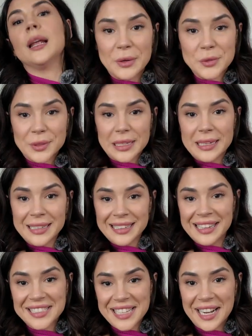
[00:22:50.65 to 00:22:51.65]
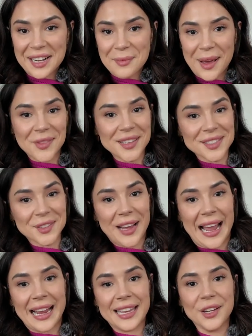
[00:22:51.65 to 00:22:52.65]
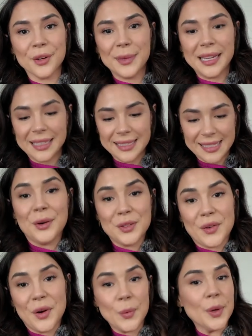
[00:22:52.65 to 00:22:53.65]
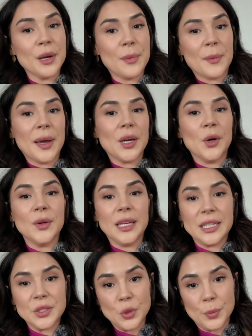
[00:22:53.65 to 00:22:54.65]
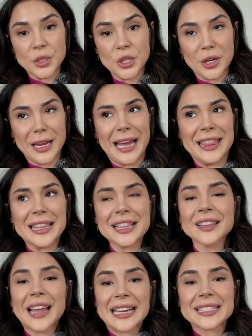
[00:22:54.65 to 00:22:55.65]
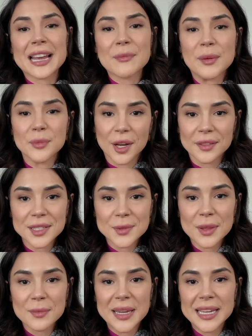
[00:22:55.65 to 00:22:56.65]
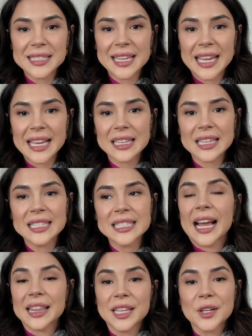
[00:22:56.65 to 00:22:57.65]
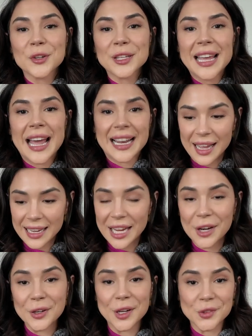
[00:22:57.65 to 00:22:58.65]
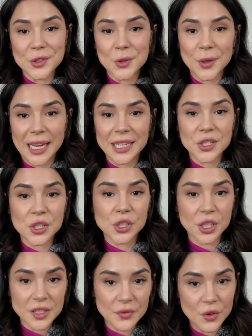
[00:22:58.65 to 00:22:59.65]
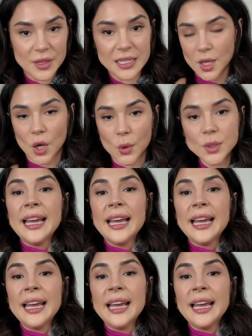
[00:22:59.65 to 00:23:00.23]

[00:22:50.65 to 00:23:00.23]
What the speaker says: I was really excited about this little hack here because I was very worried about my coat getting super dirty. I think the last time I brought this with me to England, I literally had a carry-on suitcase just for this coat.